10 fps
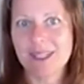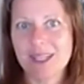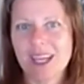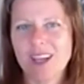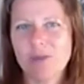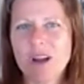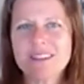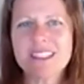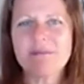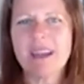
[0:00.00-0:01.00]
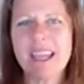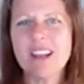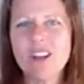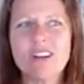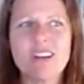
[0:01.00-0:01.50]
And whilst it may
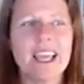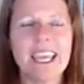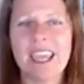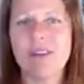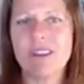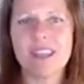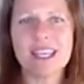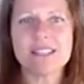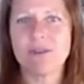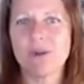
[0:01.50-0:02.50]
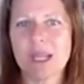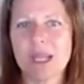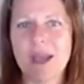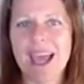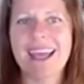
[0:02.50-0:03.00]
look like everything is falling
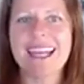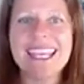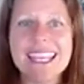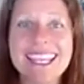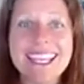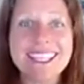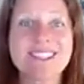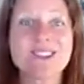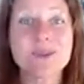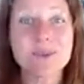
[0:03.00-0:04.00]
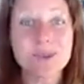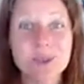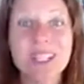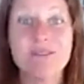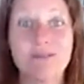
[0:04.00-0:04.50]
apart, it is
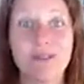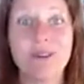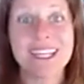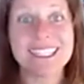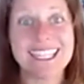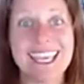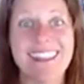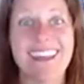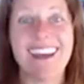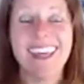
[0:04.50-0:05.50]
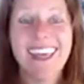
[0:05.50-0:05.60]
truly falling together.